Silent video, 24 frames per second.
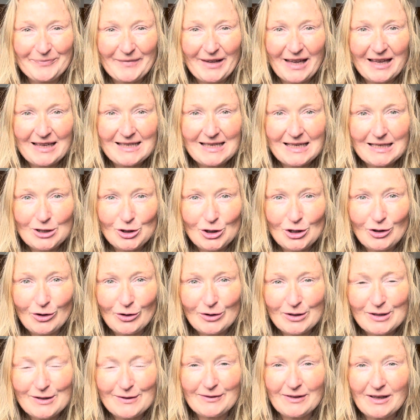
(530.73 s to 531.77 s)
I send you
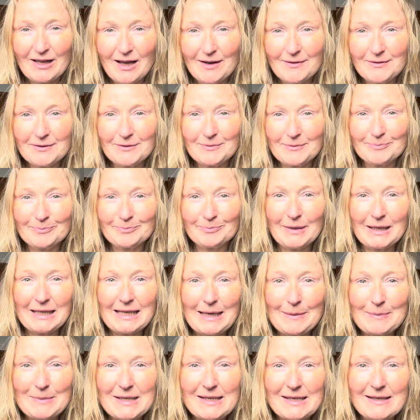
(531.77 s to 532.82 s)
lots of love. My
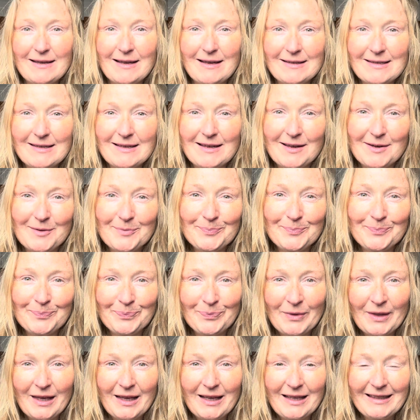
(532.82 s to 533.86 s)
name is ZsaZsa.
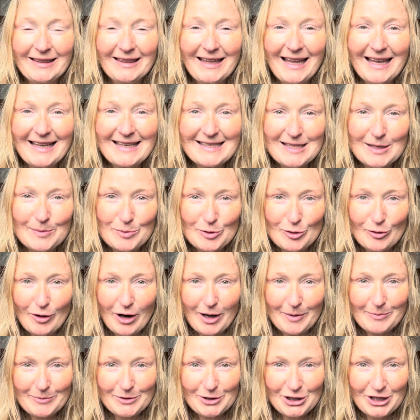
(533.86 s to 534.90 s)
Like,
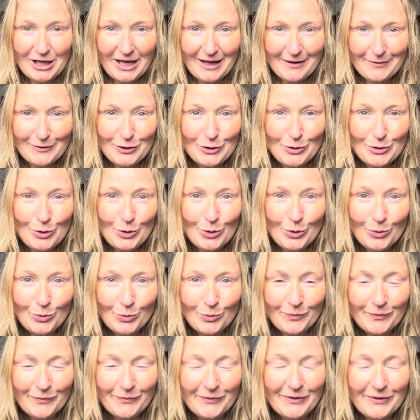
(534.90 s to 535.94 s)
subscribe and share if you
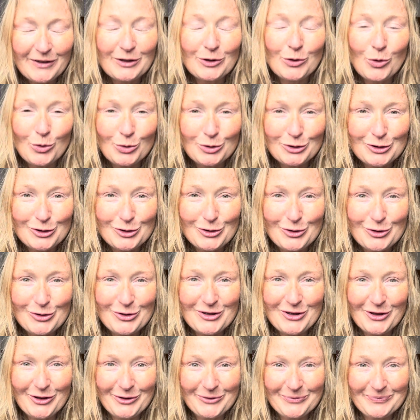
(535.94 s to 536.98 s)
feel called cool to do
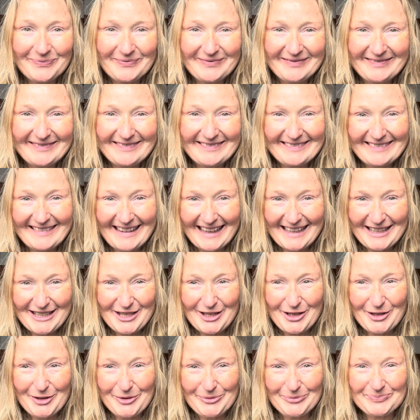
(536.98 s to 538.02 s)
so. Thank
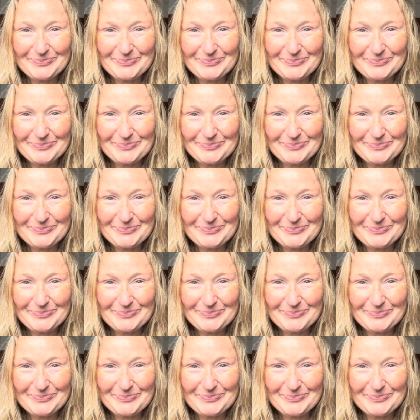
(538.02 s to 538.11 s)
you.